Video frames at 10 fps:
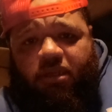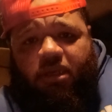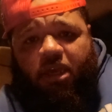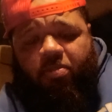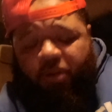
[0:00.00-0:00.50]

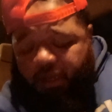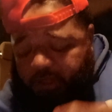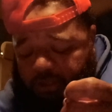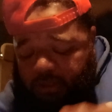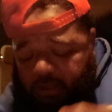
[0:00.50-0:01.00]
He played
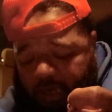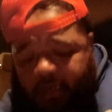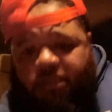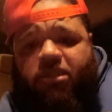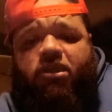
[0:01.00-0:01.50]
this
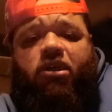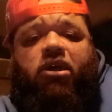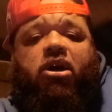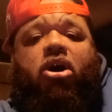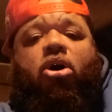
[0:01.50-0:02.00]
case
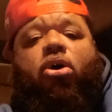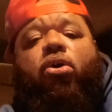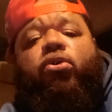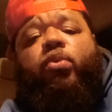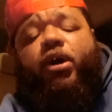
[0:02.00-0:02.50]

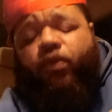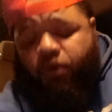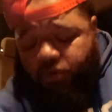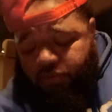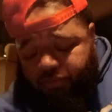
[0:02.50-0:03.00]
all the way
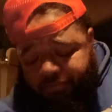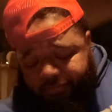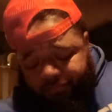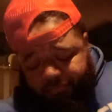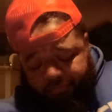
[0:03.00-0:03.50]
wrong.
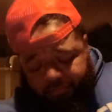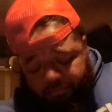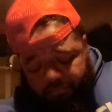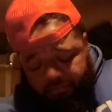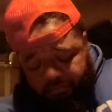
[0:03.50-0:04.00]

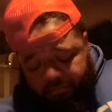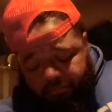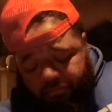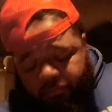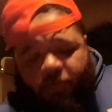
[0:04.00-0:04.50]

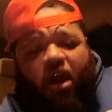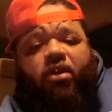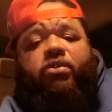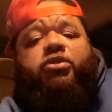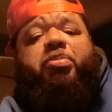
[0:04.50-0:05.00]
Thought
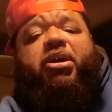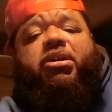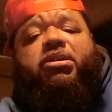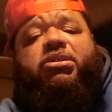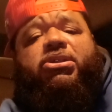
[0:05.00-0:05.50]
he was bigger
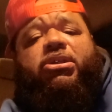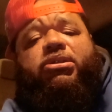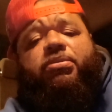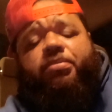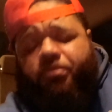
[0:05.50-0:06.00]
than the system.